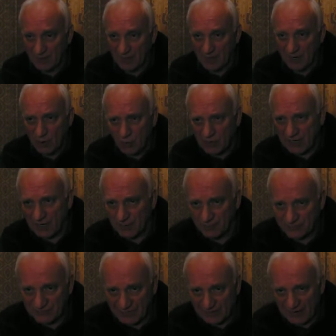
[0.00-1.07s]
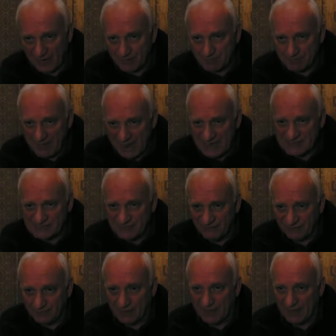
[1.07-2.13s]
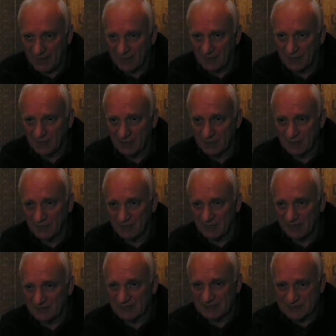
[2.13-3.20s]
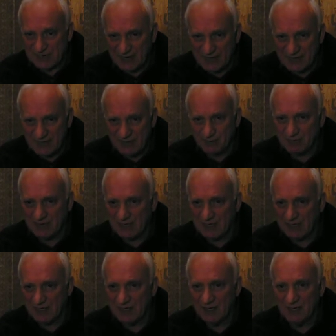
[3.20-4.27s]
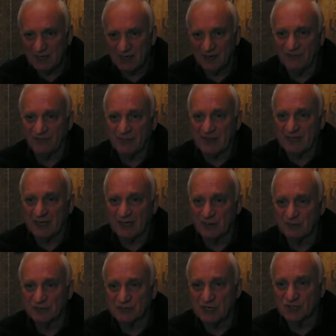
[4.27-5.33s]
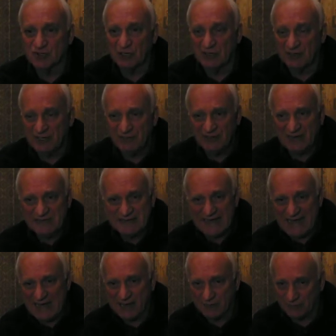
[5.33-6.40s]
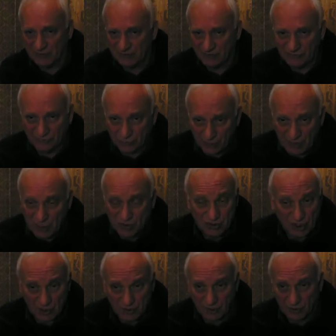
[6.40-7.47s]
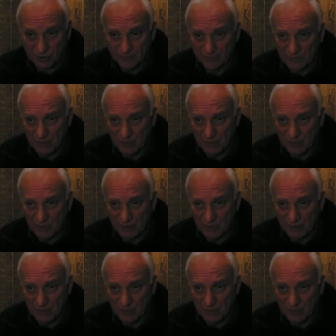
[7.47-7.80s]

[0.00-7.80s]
How come that a massive bear and a tiny bee have become such livid enemies to each other?